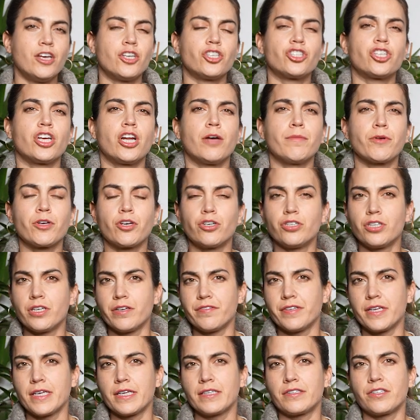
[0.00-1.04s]
Shalom and good
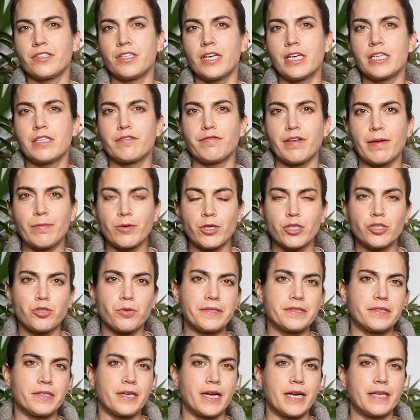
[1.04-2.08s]
evening. Today is February
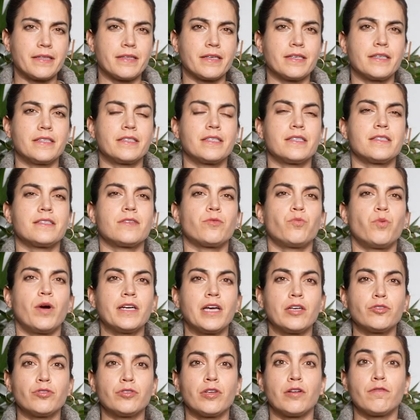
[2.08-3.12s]
28th and it is
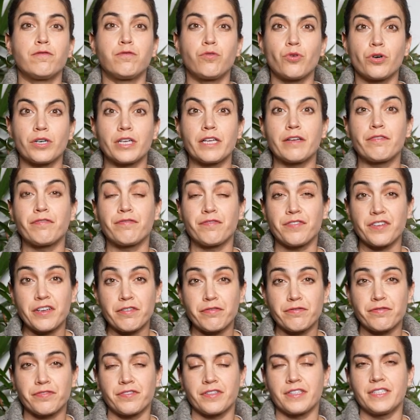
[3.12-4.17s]

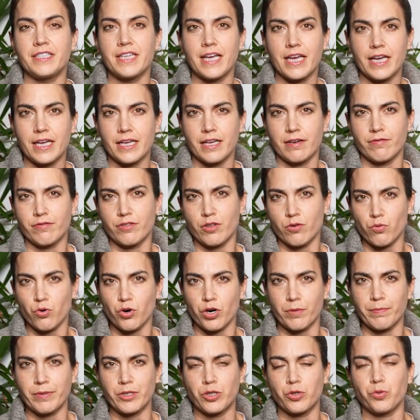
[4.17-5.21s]
145th day of the
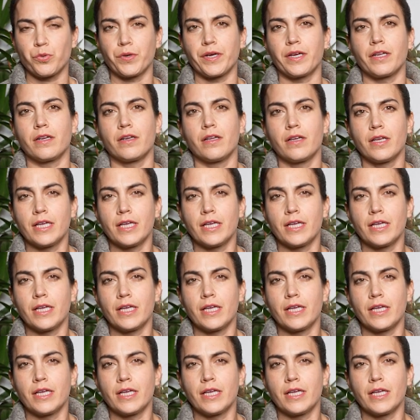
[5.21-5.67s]
war between